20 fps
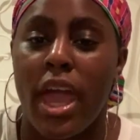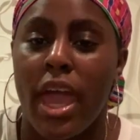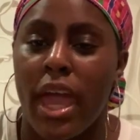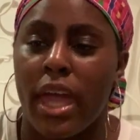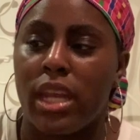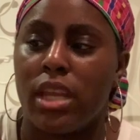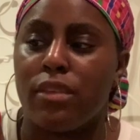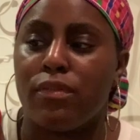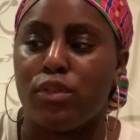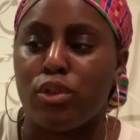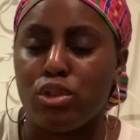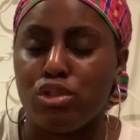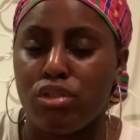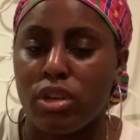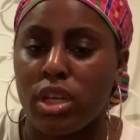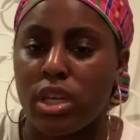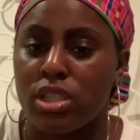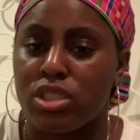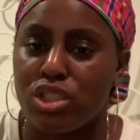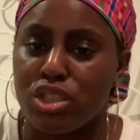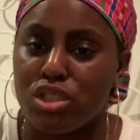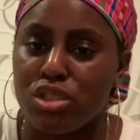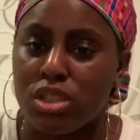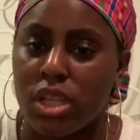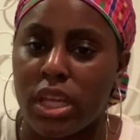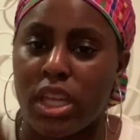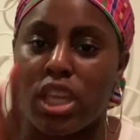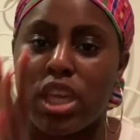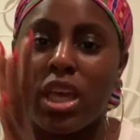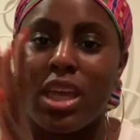And if you're drinking ginger,
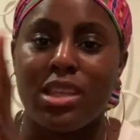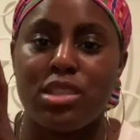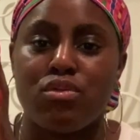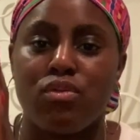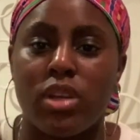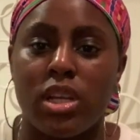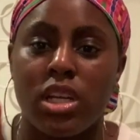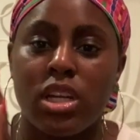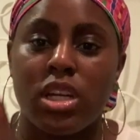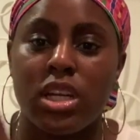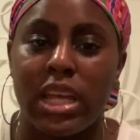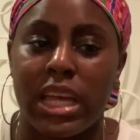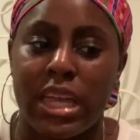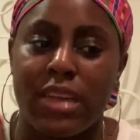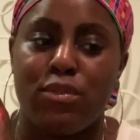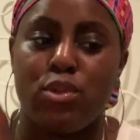like, it's really good, like,